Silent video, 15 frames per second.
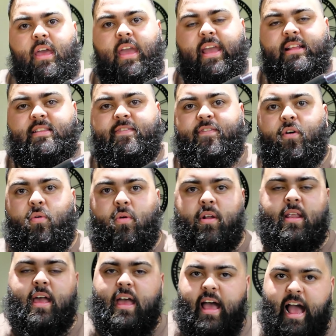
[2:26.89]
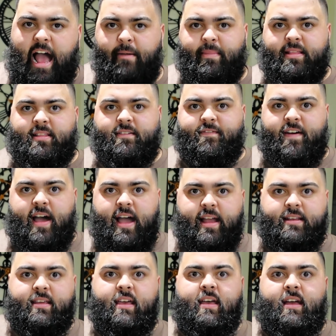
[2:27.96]
It's forward, I'm in the fight.
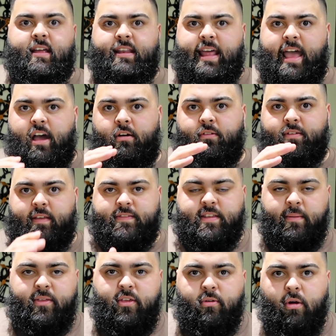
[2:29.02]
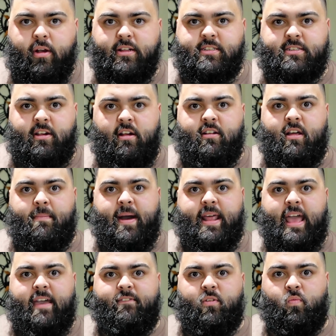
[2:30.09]
Now, if some of you are concerned about
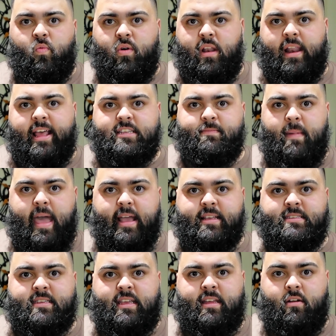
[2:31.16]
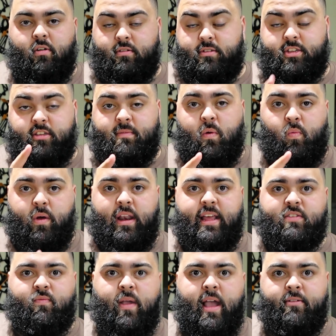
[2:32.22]
having one less
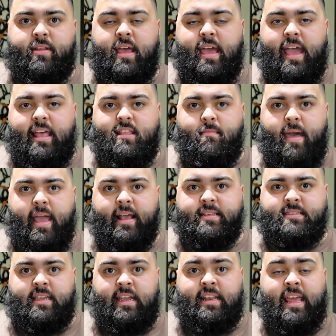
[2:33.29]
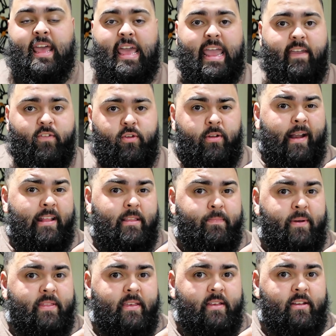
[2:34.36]
round in the magazine, if you don't have to
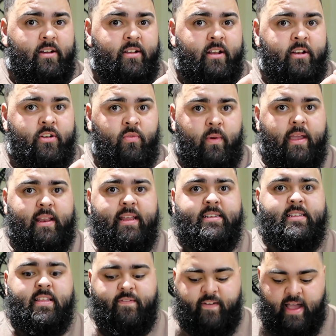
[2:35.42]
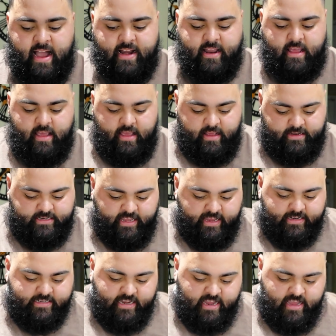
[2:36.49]
put the gun directly into the fight,
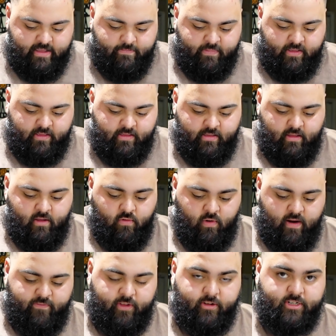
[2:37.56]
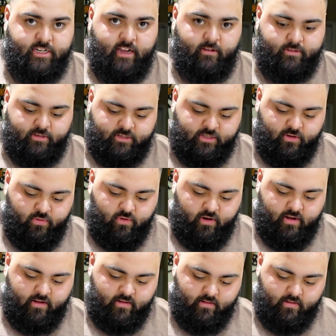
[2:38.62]
take time, wherever your shells are stored.